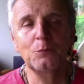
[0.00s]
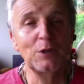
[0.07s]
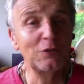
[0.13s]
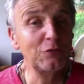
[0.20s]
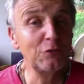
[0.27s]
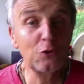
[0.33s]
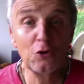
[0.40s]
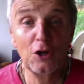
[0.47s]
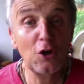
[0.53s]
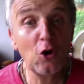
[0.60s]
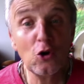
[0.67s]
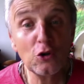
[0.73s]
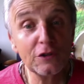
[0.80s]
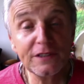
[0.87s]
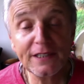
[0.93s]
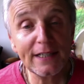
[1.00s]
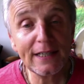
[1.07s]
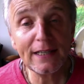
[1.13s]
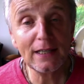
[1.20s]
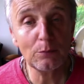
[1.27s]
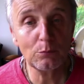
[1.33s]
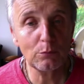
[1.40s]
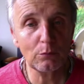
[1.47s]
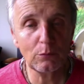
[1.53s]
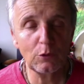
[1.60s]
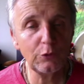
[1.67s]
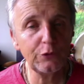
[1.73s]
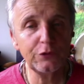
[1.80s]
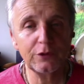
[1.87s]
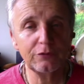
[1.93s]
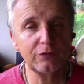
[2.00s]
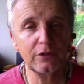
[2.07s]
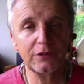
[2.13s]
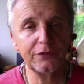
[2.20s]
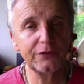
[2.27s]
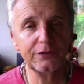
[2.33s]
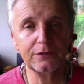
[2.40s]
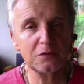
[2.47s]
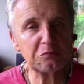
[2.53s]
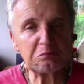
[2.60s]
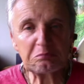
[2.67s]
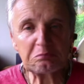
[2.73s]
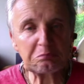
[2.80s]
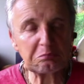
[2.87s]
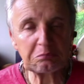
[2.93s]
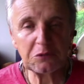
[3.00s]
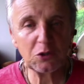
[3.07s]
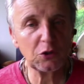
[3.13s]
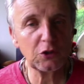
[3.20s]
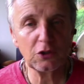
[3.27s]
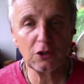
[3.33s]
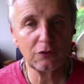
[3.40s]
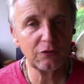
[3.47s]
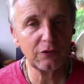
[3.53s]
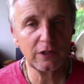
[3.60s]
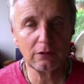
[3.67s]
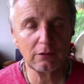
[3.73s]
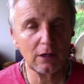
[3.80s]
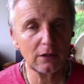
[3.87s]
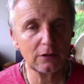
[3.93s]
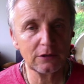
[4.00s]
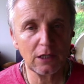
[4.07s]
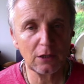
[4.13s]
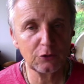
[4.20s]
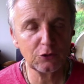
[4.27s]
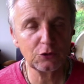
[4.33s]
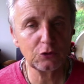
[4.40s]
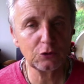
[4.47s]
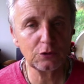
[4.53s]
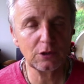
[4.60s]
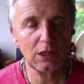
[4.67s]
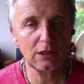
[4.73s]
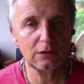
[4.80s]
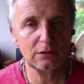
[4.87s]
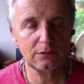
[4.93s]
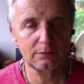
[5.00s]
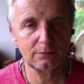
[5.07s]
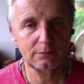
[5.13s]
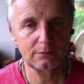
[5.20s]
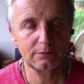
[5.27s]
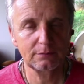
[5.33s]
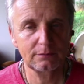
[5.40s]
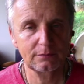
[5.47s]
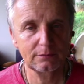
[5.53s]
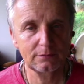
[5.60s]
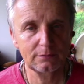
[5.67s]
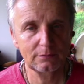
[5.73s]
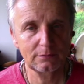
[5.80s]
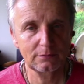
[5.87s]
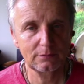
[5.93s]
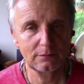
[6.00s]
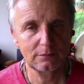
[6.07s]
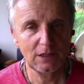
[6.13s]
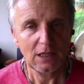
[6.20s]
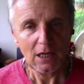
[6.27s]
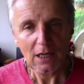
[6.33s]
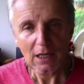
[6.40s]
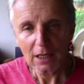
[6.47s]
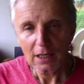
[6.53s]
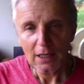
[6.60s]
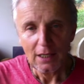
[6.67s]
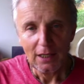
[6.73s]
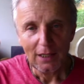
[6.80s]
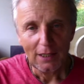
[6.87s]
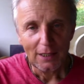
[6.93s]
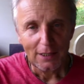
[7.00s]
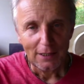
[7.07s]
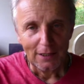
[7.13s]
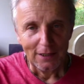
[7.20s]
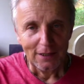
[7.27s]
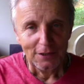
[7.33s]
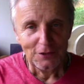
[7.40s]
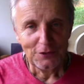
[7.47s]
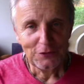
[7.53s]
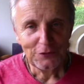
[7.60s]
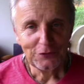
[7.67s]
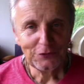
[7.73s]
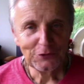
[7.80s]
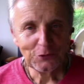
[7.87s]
So here they are, our beautiful Council of HeartLights, that you can be part. It's not only through me.